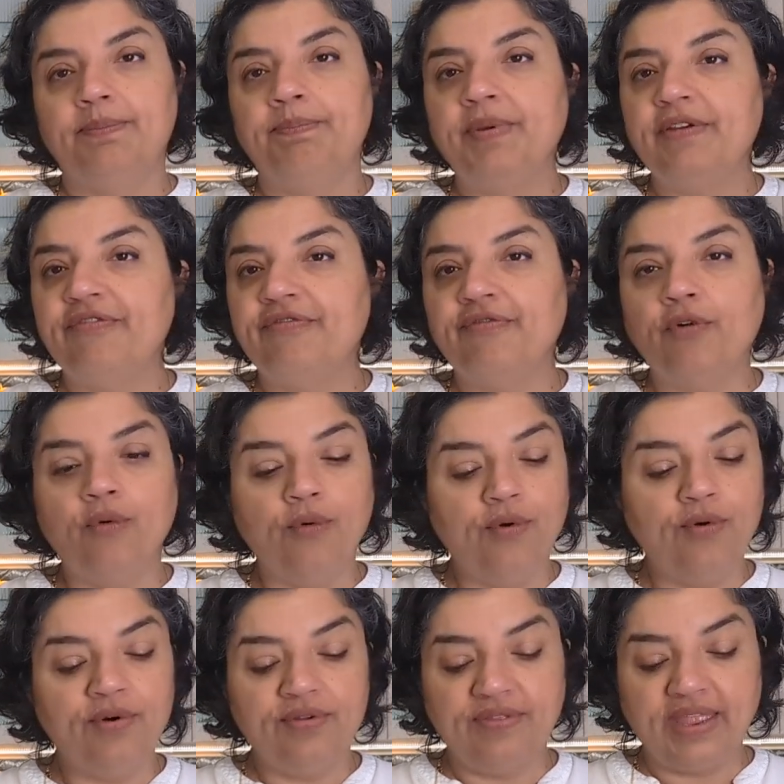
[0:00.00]

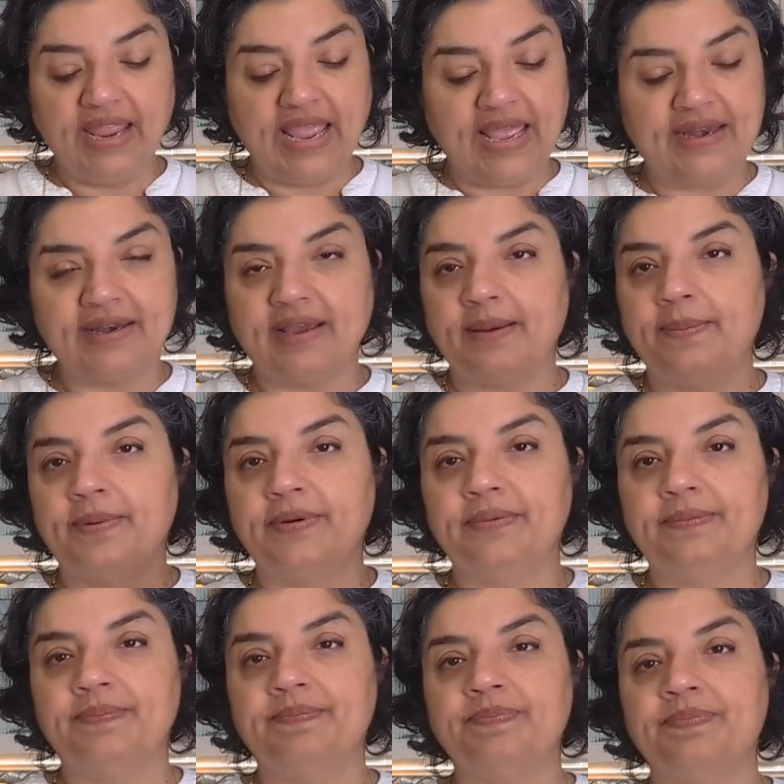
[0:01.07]
before they end up
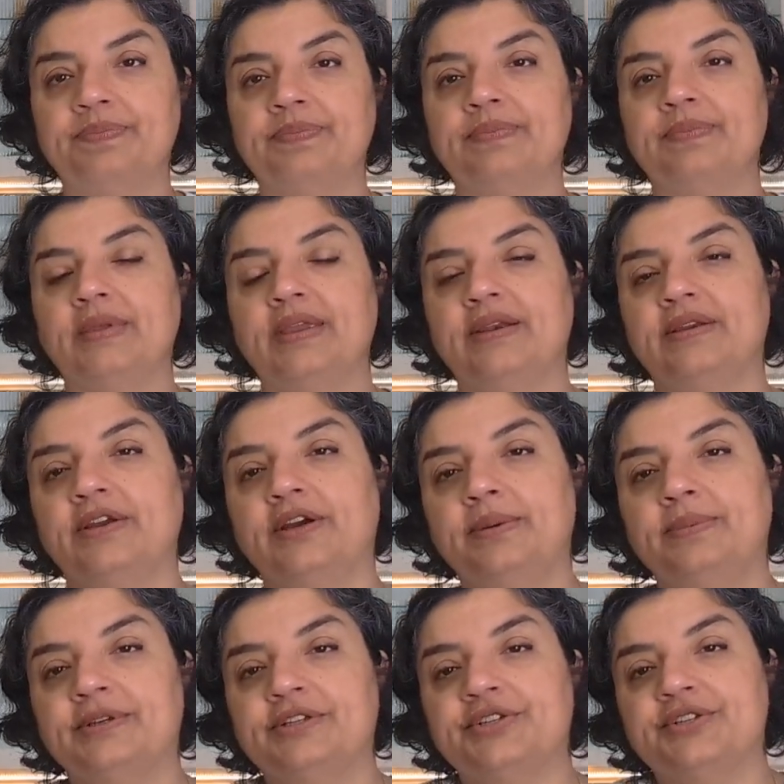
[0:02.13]
in
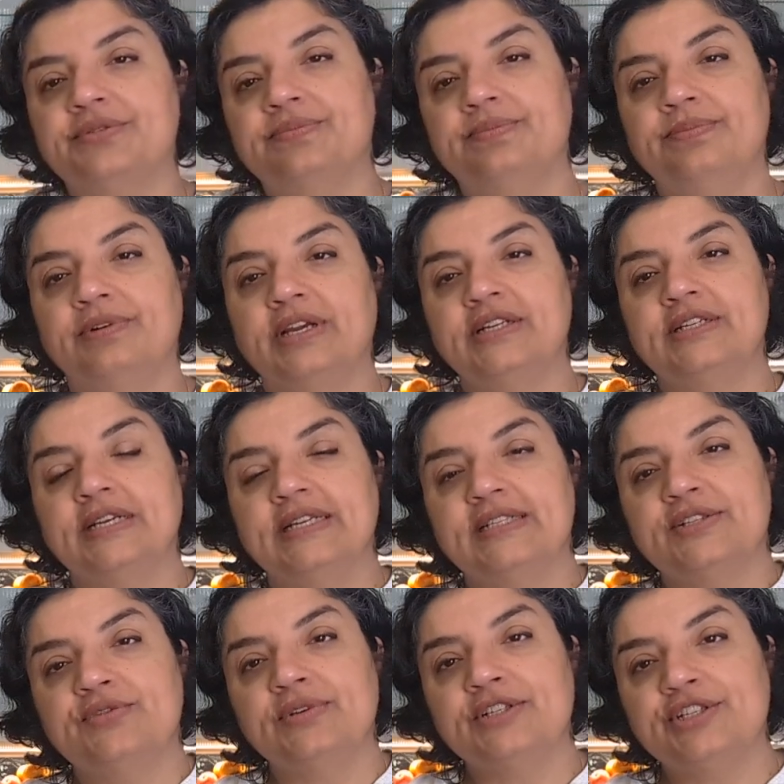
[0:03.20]
garbage, right?
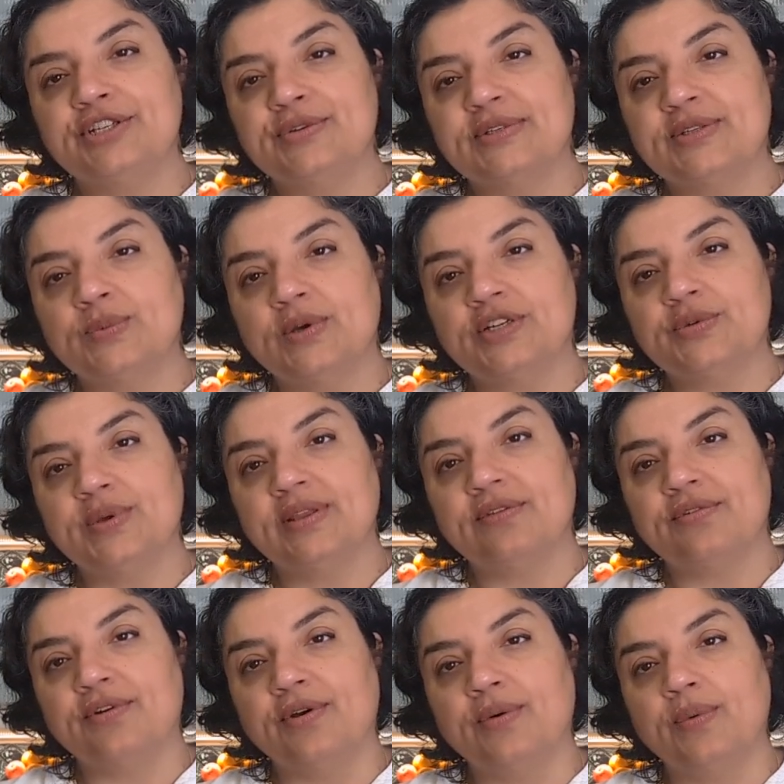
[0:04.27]
Let's reduce what we
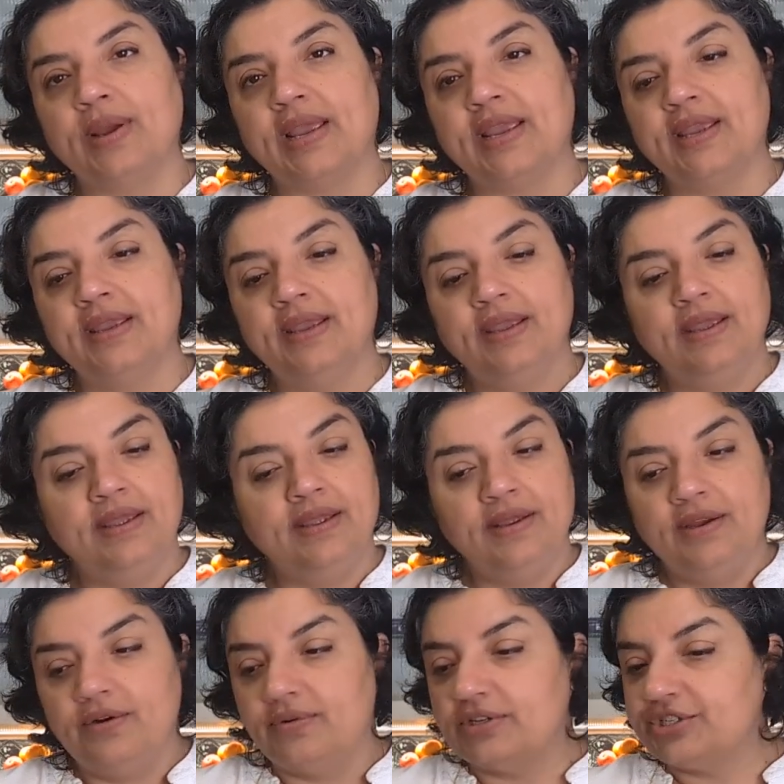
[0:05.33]
throw away,
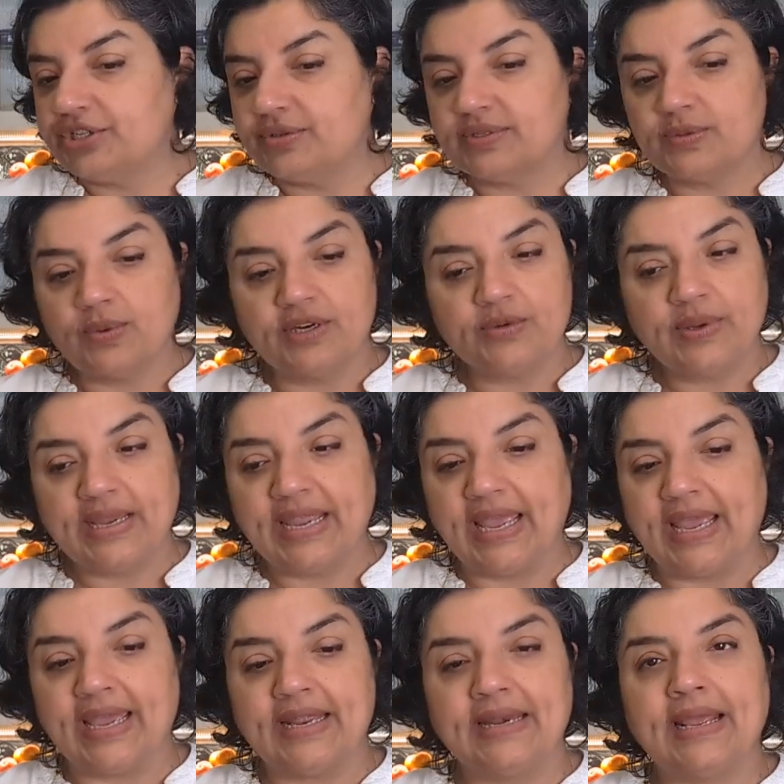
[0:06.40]
reduce what we
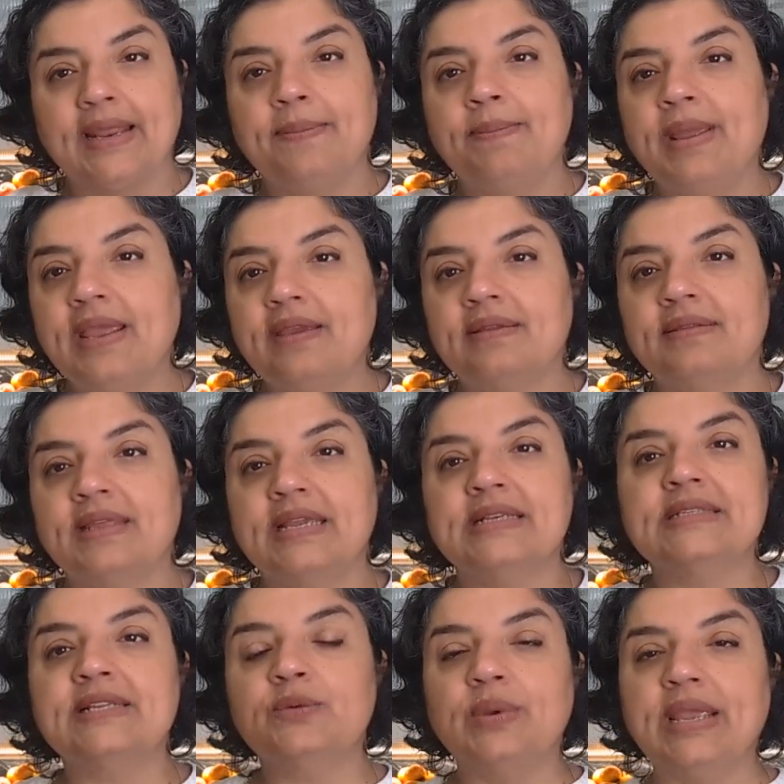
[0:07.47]
can, and make
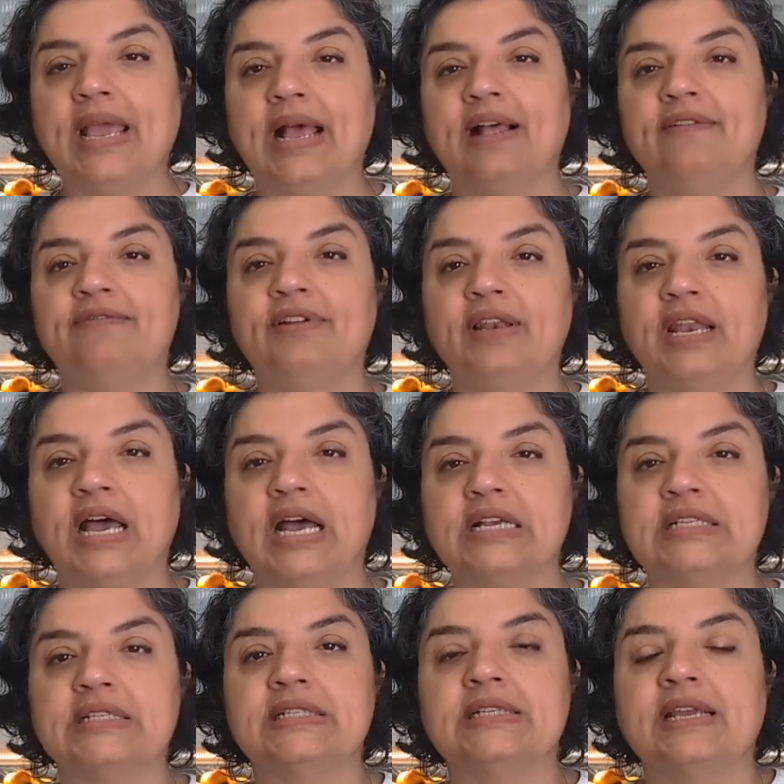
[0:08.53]
things that we have
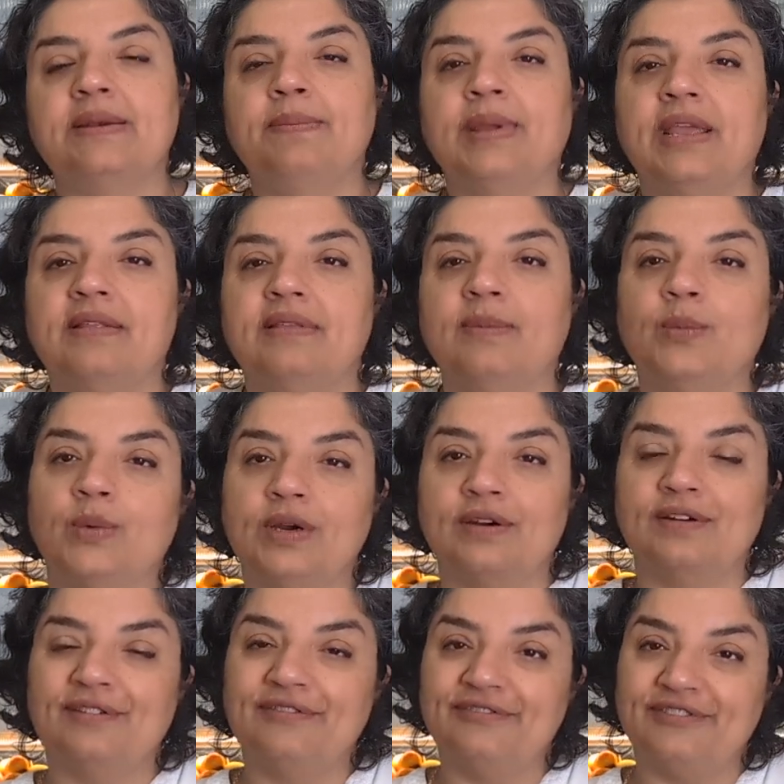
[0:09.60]
last and make them
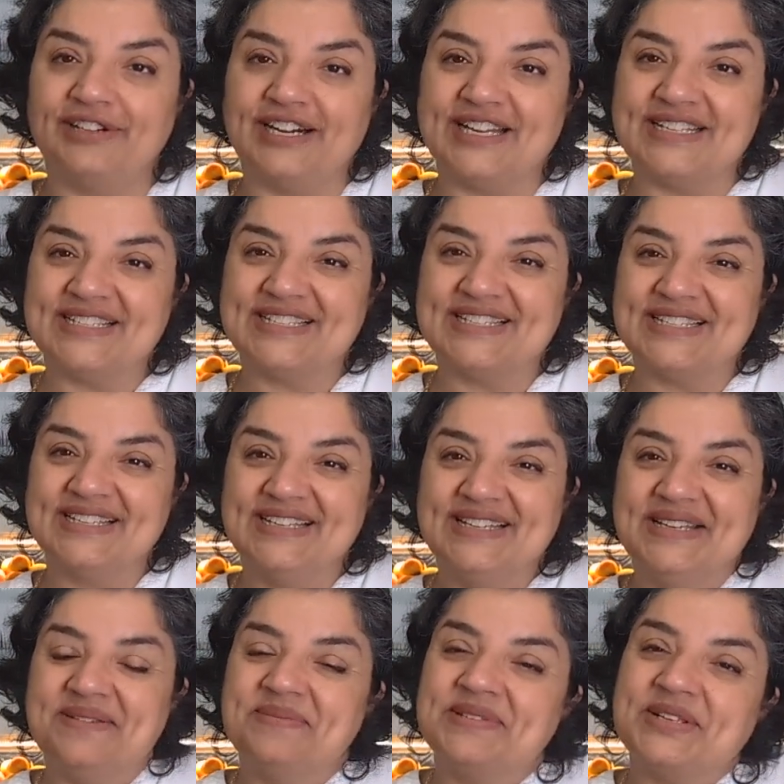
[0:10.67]
work for us.
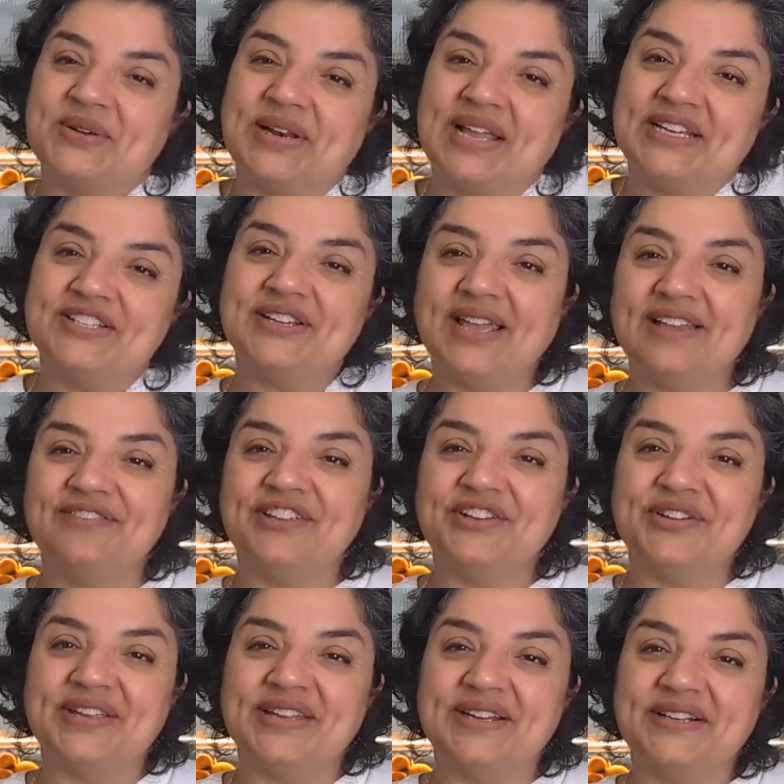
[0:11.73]
So glad to have you
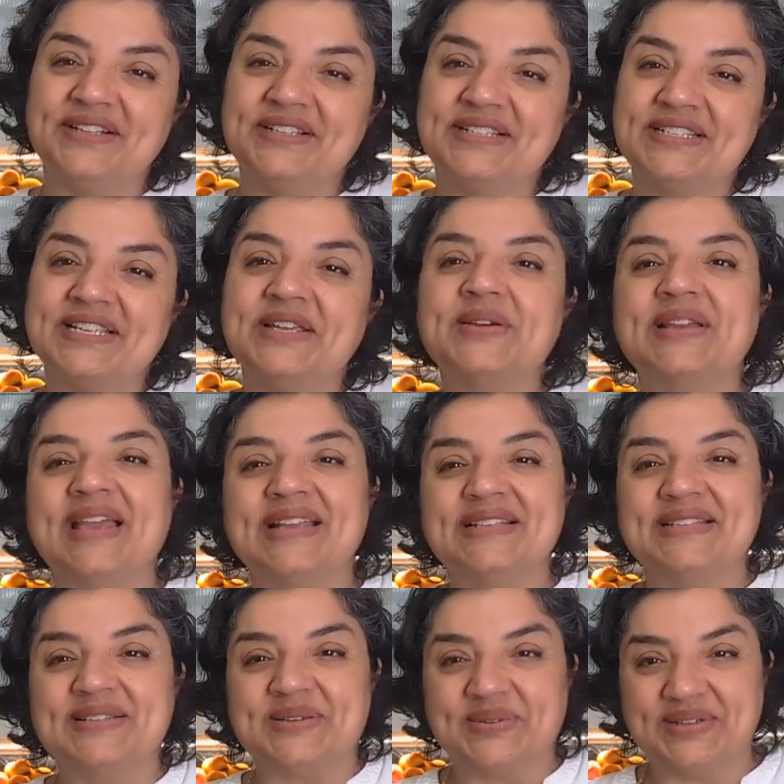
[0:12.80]
here. See you again
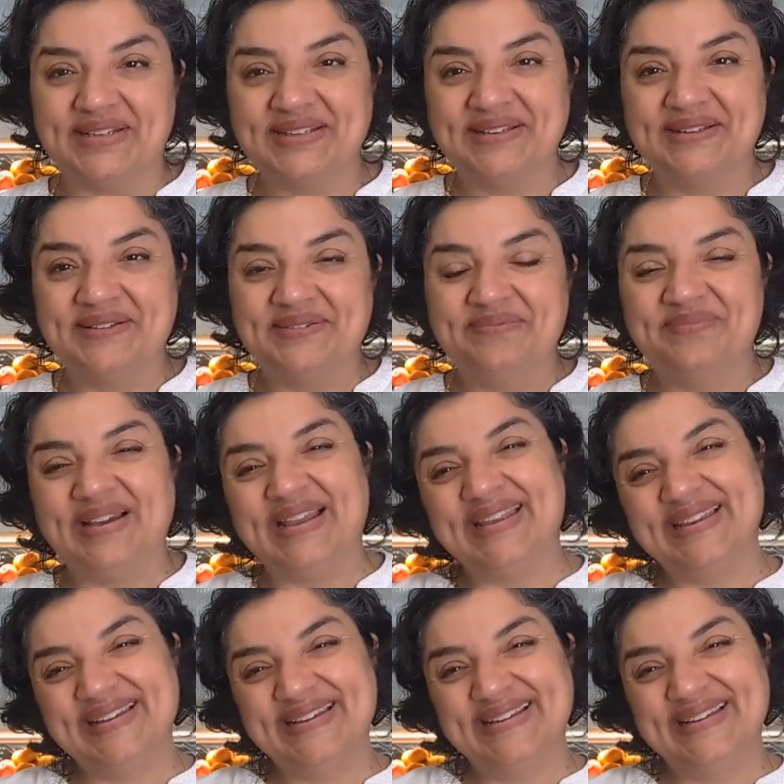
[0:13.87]
soon. Bye.